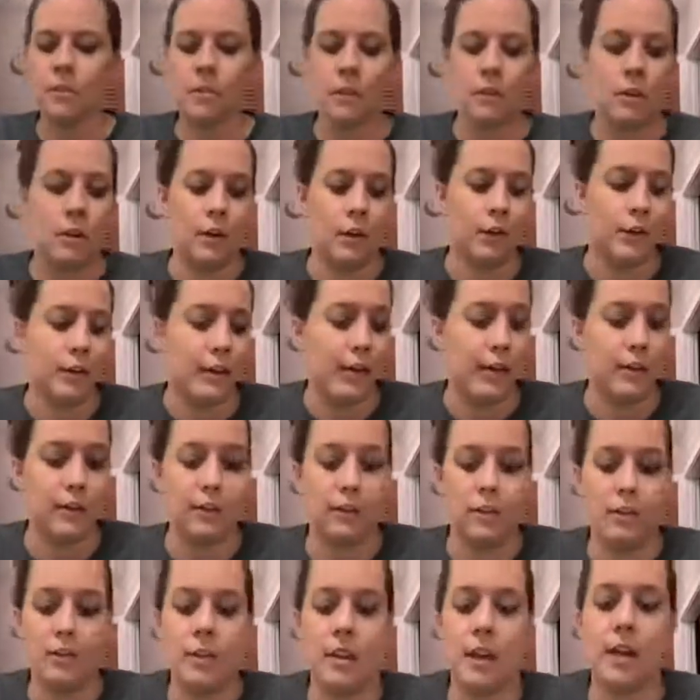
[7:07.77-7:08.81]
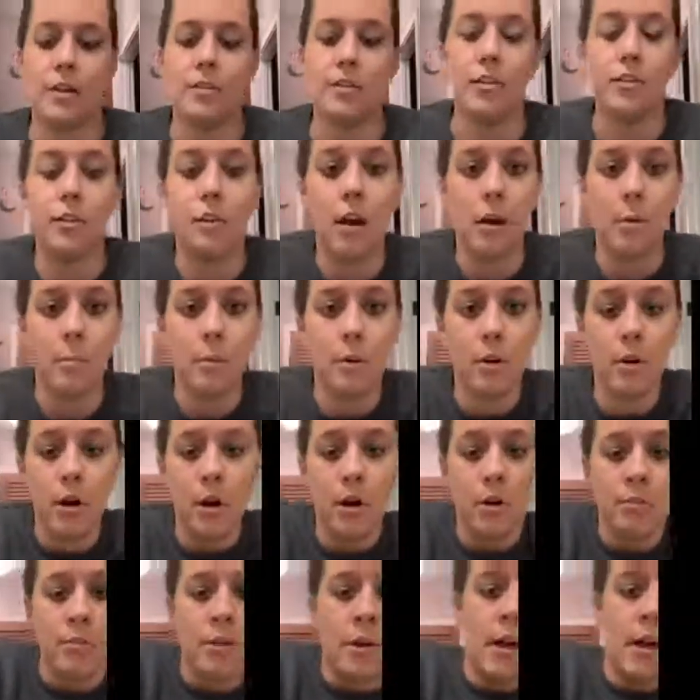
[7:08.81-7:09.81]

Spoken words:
Okay, so now to top it off,